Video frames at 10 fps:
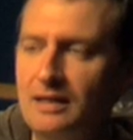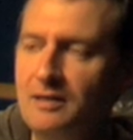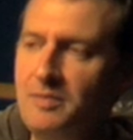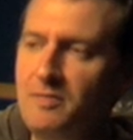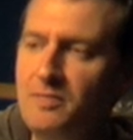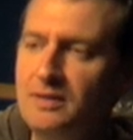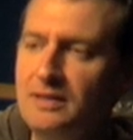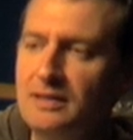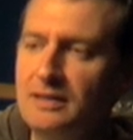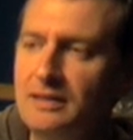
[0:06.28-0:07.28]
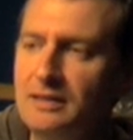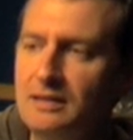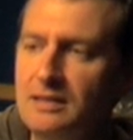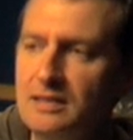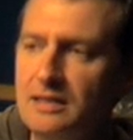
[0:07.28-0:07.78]
I remember
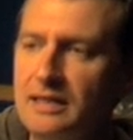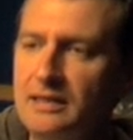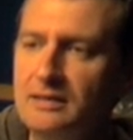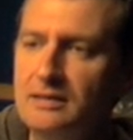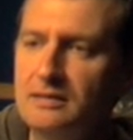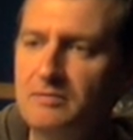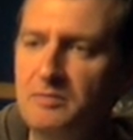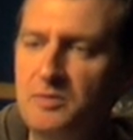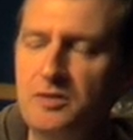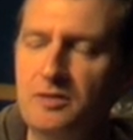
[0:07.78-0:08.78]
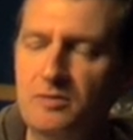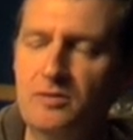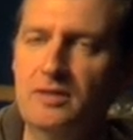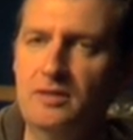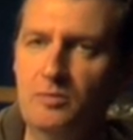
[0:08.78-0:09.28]
as a kid, I mean, music was
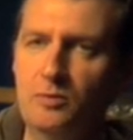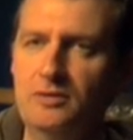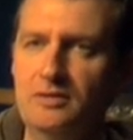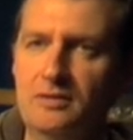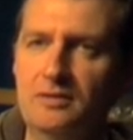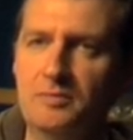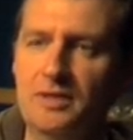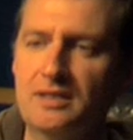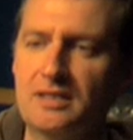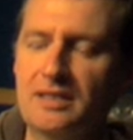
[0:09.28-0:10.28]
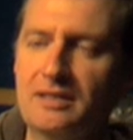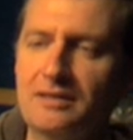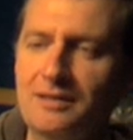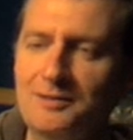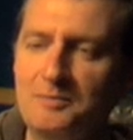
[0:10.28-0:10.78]
really important to me as a kid.
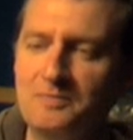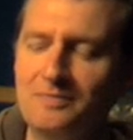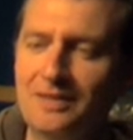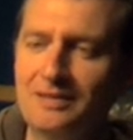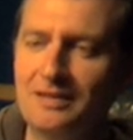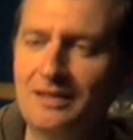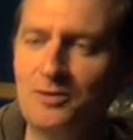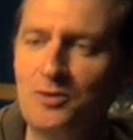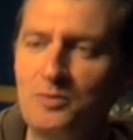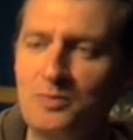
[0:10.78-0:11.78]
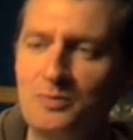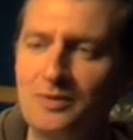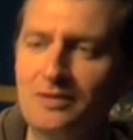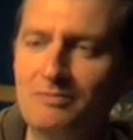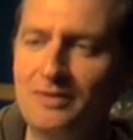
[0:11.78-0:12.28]
I had a group
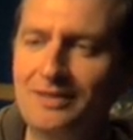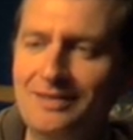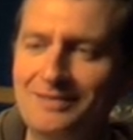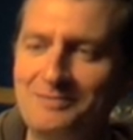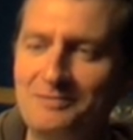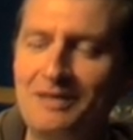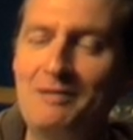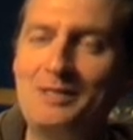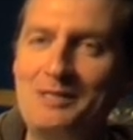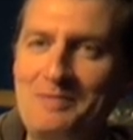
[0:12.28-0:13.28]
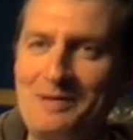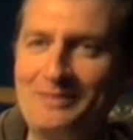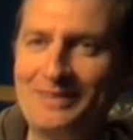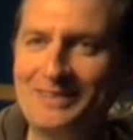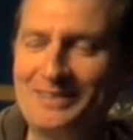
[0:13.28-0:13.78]
with my family
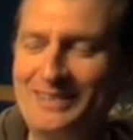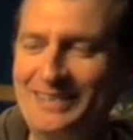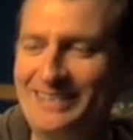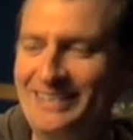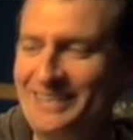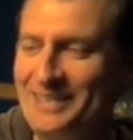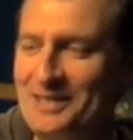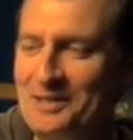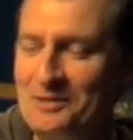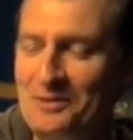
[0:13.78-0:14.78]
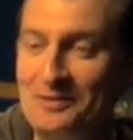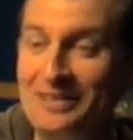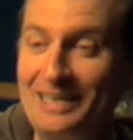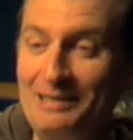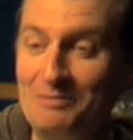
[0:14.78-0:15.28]
members called the
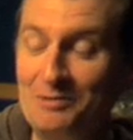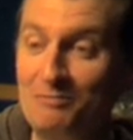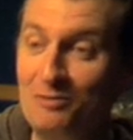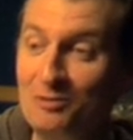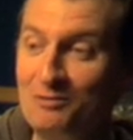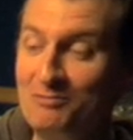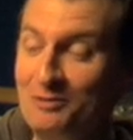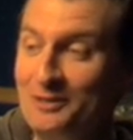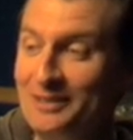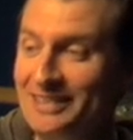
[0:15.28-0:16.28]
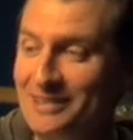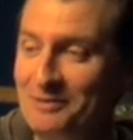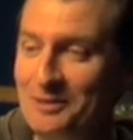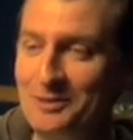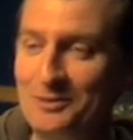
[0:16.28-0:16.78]
Grimes Folk Four, and
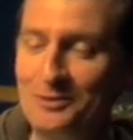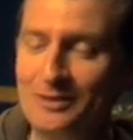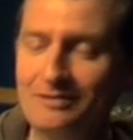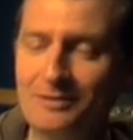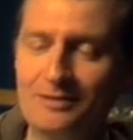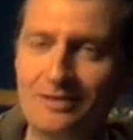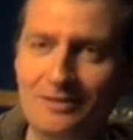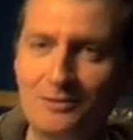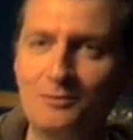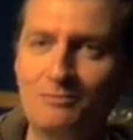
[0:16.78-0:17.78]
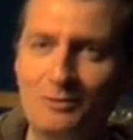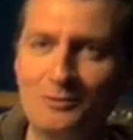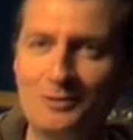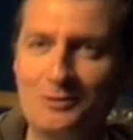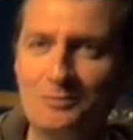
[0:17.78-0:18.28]
we used to go around Dundee's old
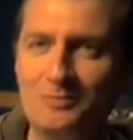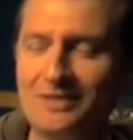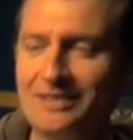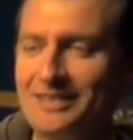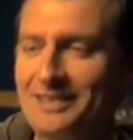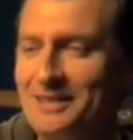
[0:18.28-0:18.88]
folks' homes and